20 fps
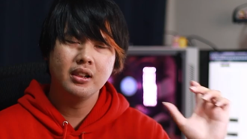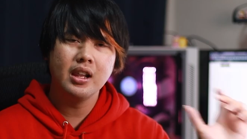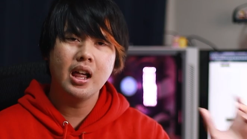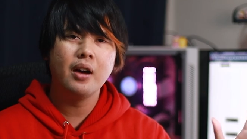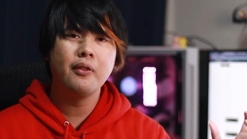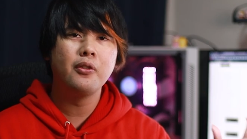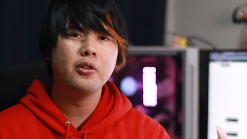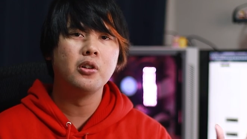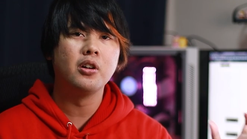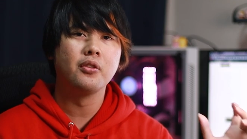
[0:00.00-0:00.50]

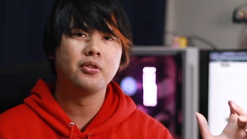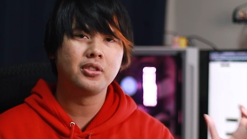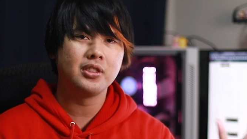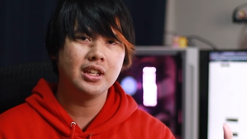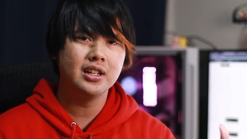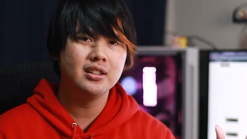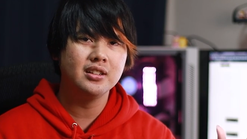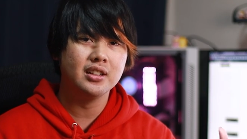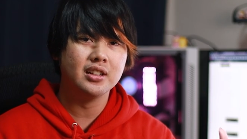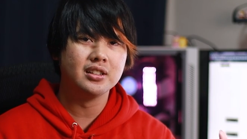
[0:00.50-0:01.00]
level of
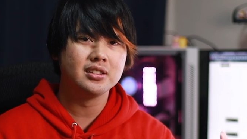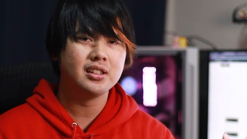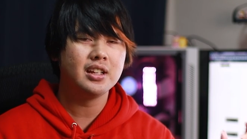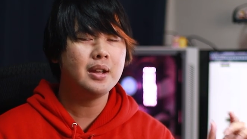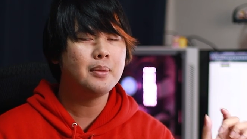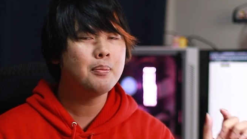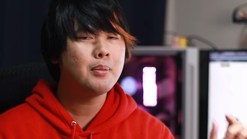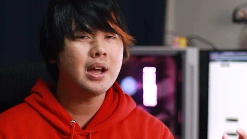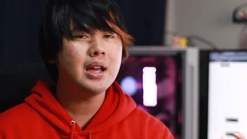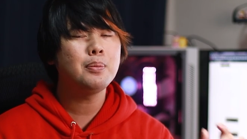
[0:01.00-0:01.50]
thinness.
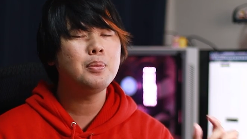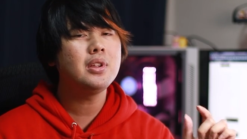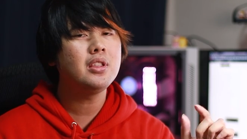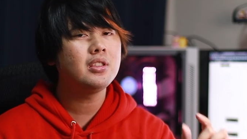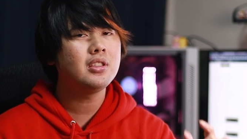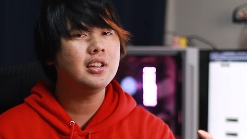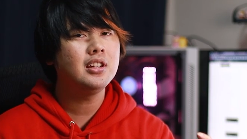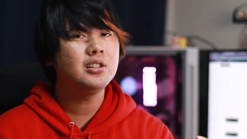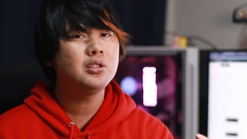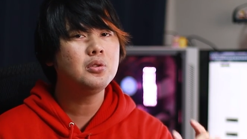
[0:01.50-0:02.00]
It might be
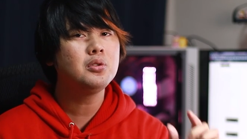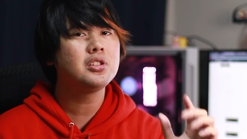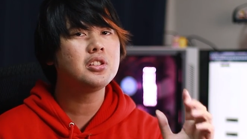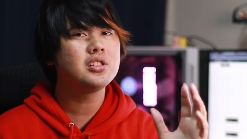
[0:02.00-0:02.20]
thin to